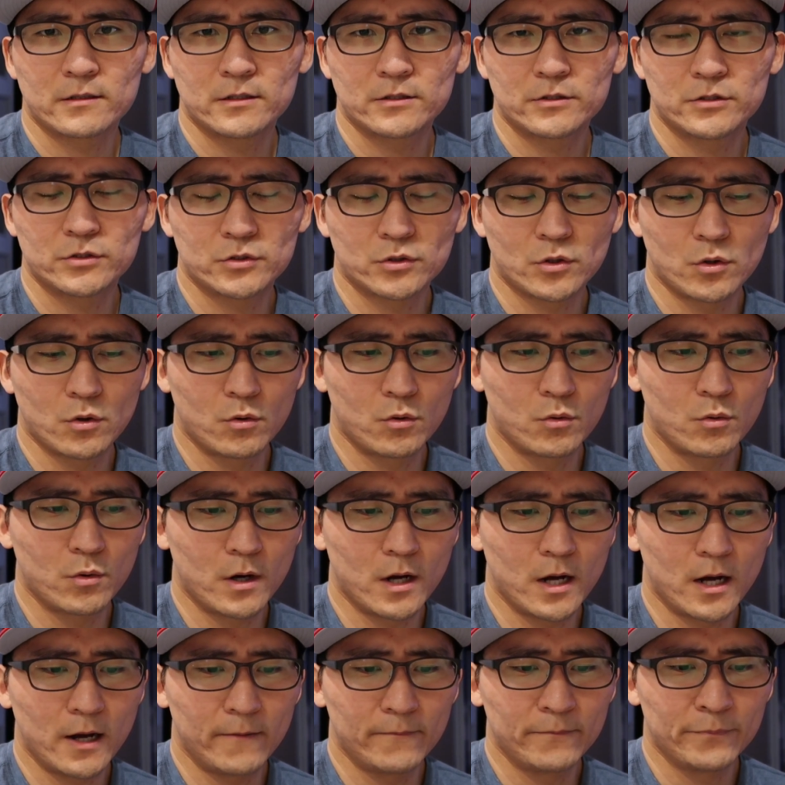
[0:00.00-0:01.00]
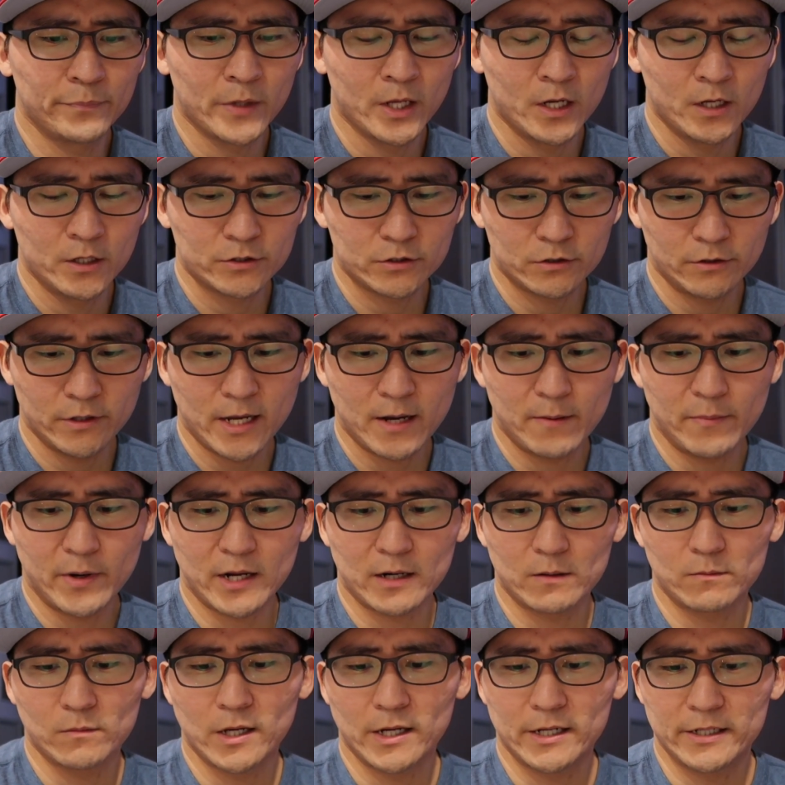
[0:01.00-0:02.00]
So yeah,
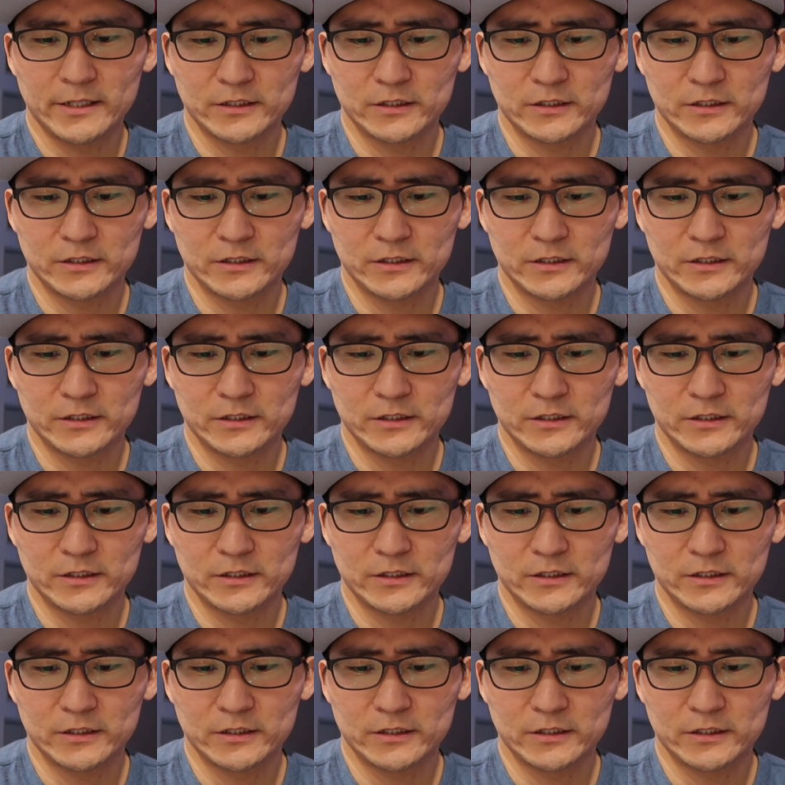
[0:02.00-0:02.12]
bottom line